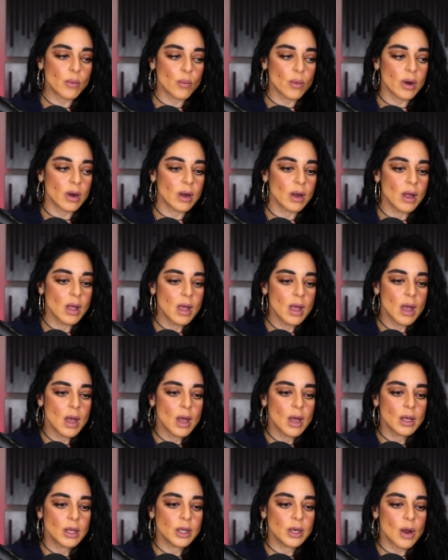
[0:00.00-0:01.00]
Where
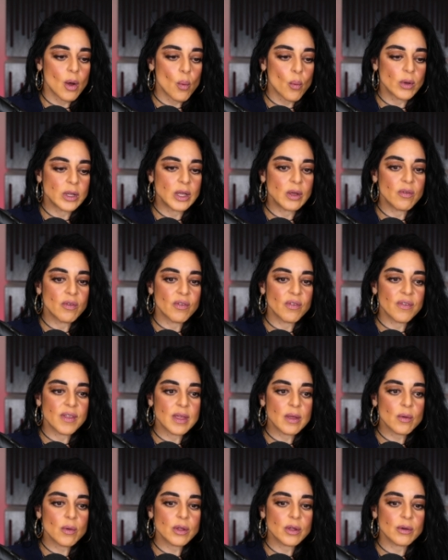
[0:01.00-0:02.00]
you know, when you
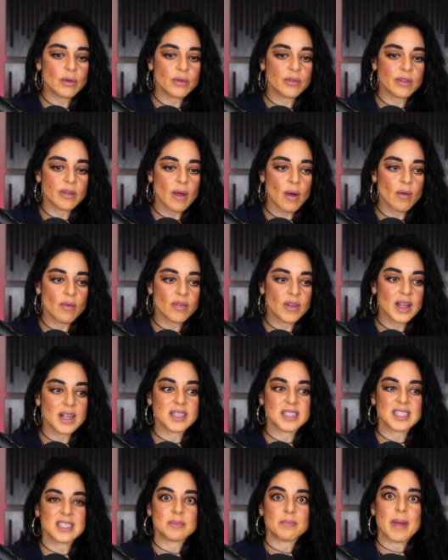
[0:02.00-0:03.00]
feel yourself
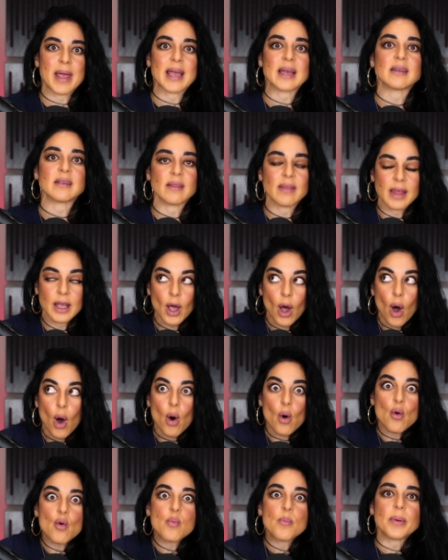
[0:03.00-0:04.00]
expanded, like
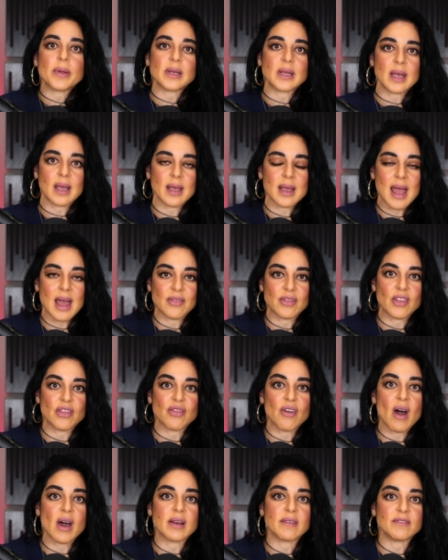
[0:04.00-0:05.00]
opening at the
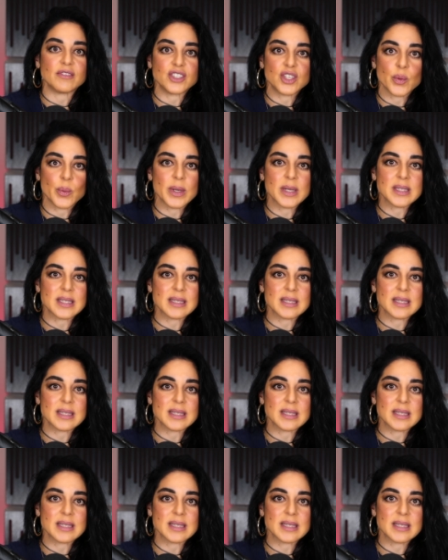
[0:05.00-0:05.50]
thought of doing